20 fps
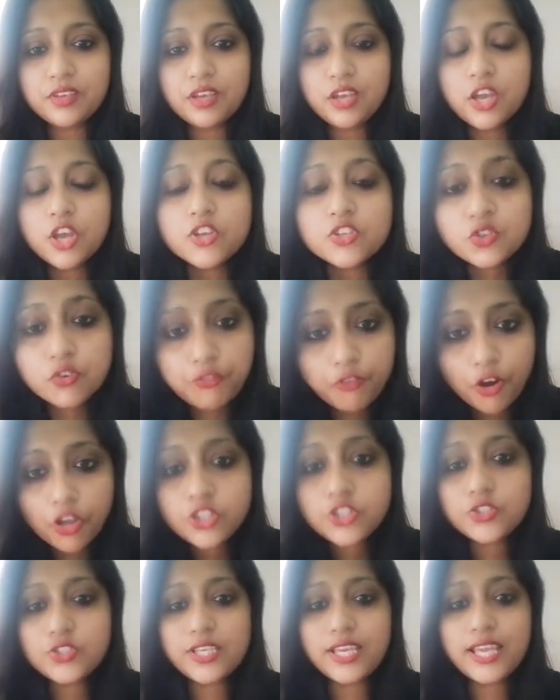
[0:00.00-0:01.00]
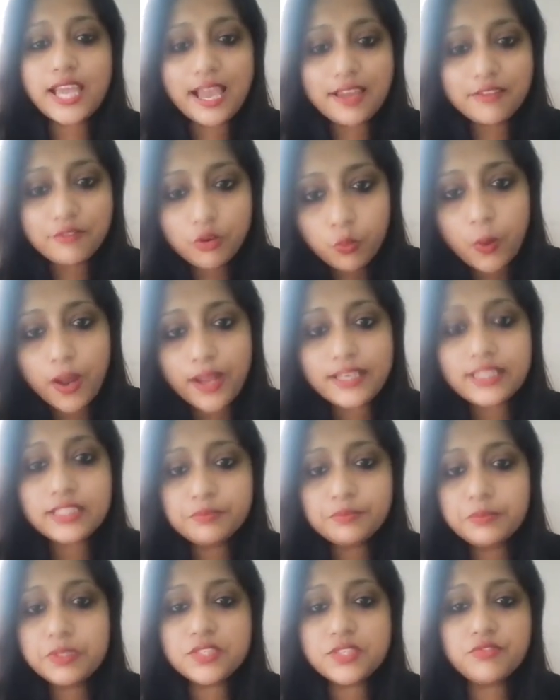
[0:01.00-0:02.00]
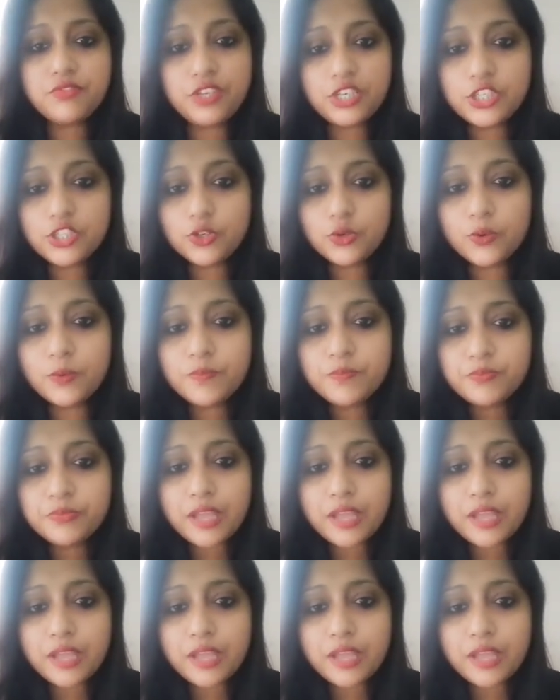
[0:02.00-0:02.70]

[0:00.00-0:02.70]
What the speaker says: So for today, I will wind up this video.